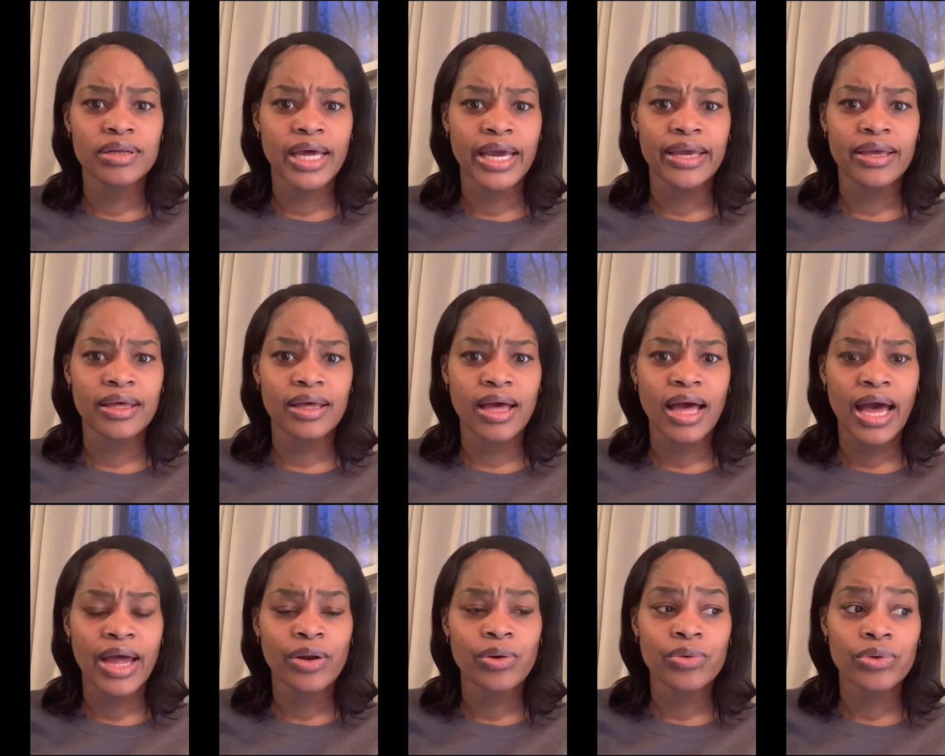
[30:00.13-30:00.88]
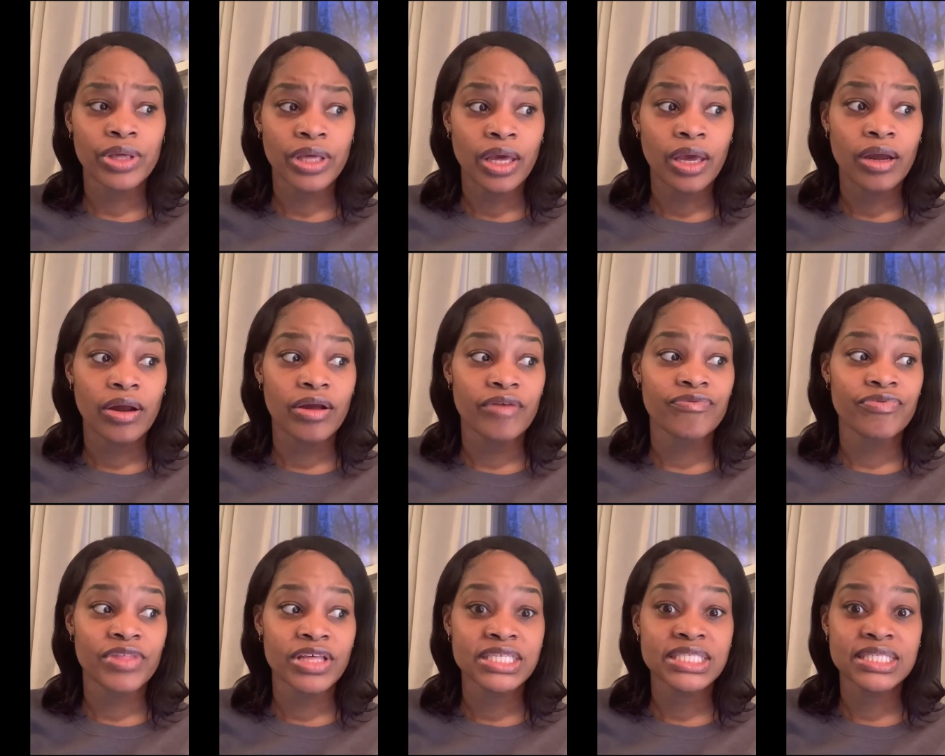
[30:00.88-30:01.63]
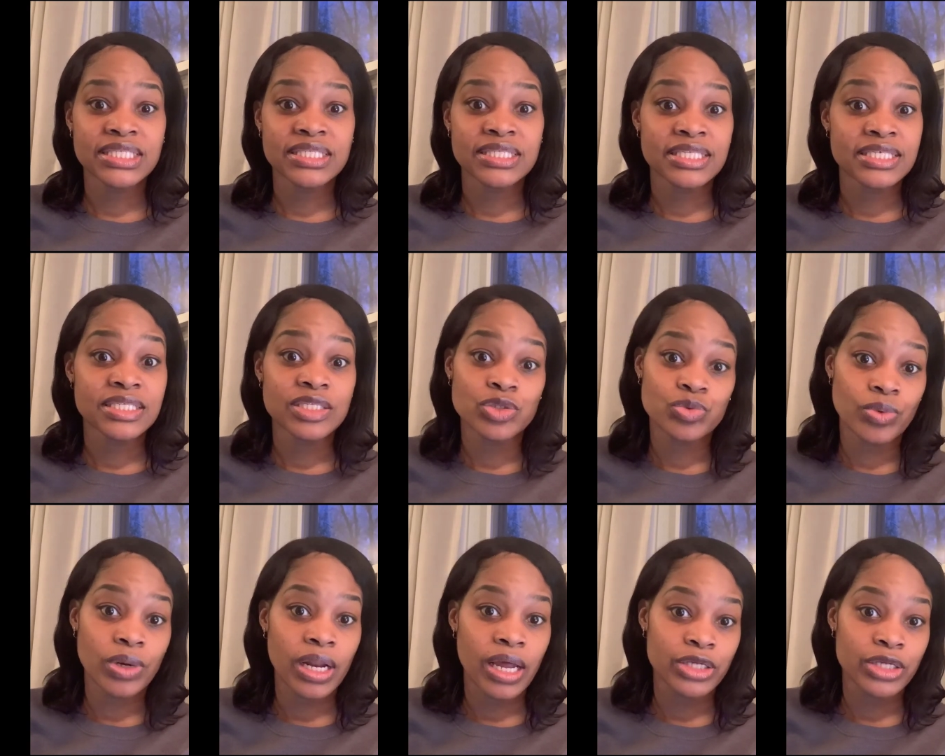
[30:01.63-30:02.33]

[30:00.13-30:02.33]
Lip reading: Like, I don't care if this is what I